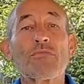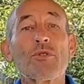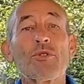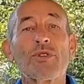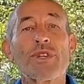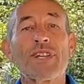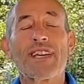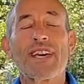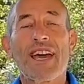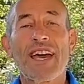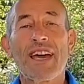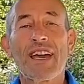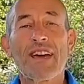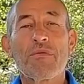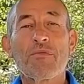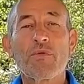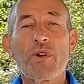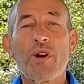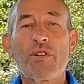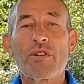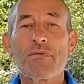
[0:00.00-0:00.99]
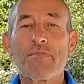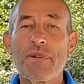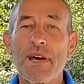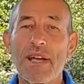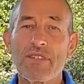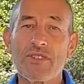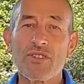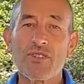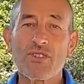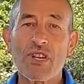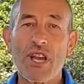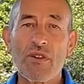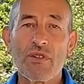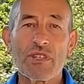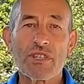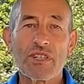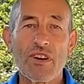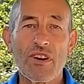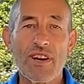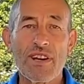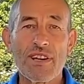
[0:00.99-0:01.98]
morning and welcome back to Joe
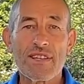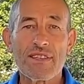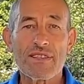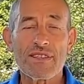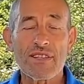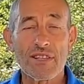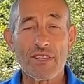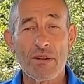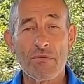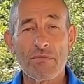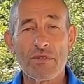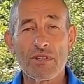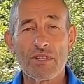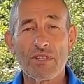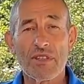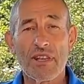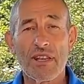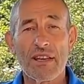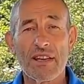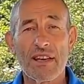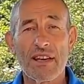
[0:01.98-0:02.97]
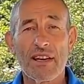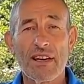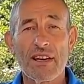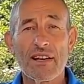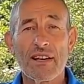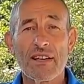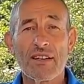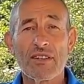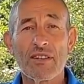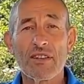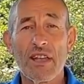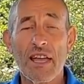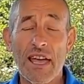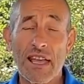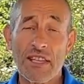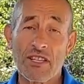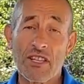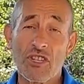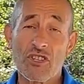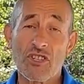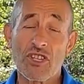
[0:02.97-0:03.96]
and Di's Allotment
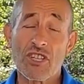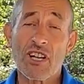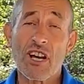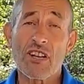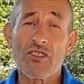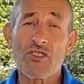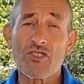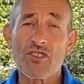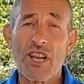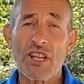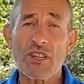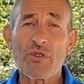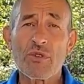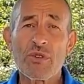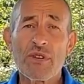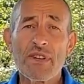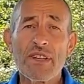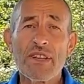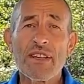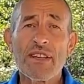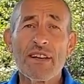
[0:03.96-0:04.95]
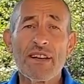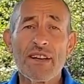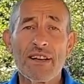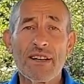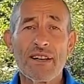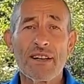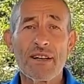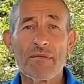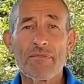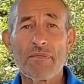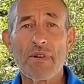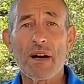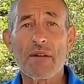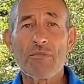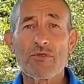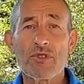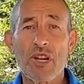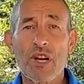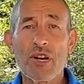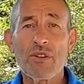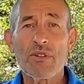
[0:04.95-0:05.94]
and Kitchen Garden channel.
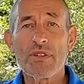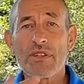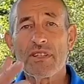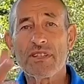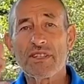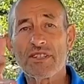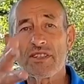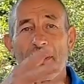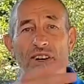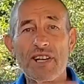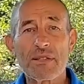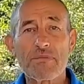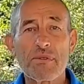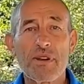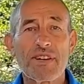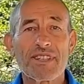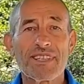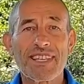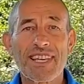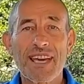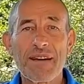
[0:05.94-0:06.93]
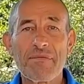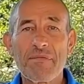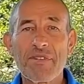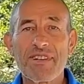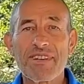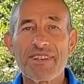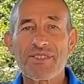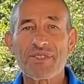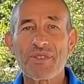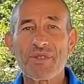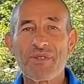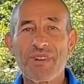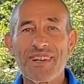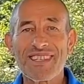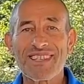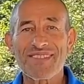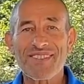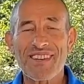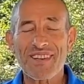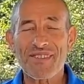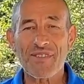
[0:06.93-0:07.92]
I'm Joe, Di's behind the camera as
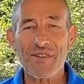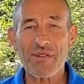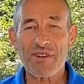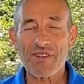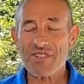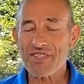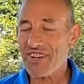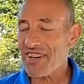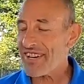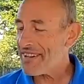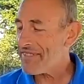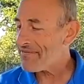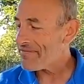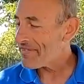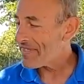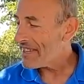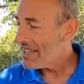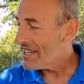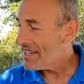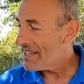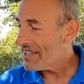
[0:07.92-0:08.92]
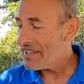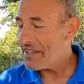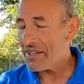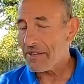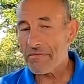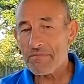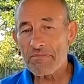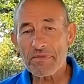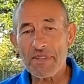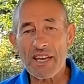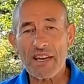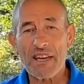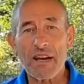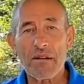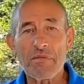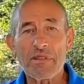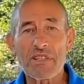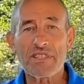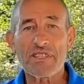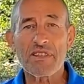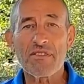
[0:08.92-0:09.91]
always. Thank you very much, Di. Yeah,
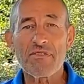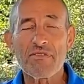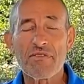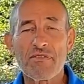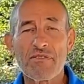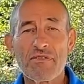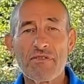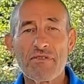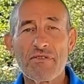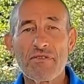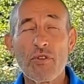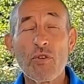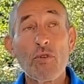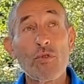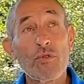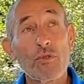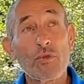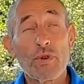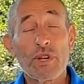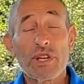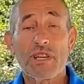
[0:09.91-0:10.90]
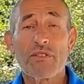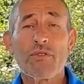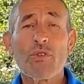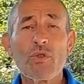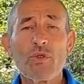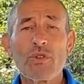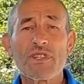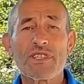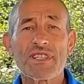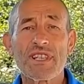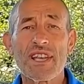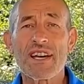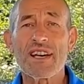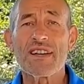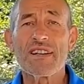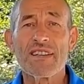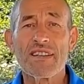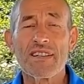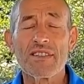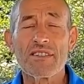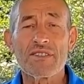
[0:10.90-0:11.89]
I mean it's the 4th week of August now,
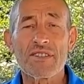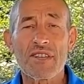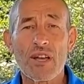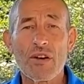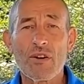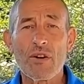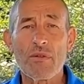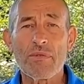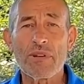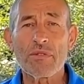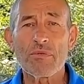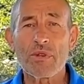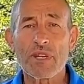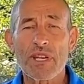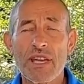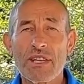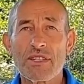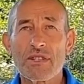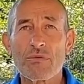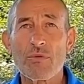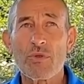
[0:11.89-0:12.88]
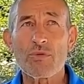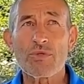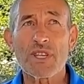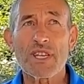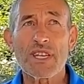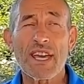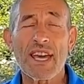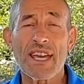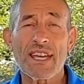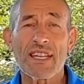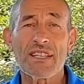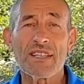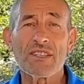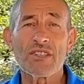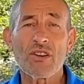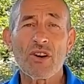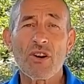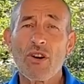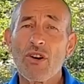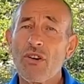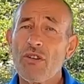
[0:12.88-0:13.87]
so I mean we're getting towards the
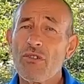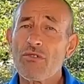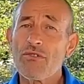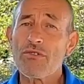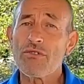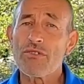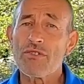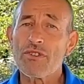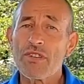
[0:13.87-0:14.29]
end of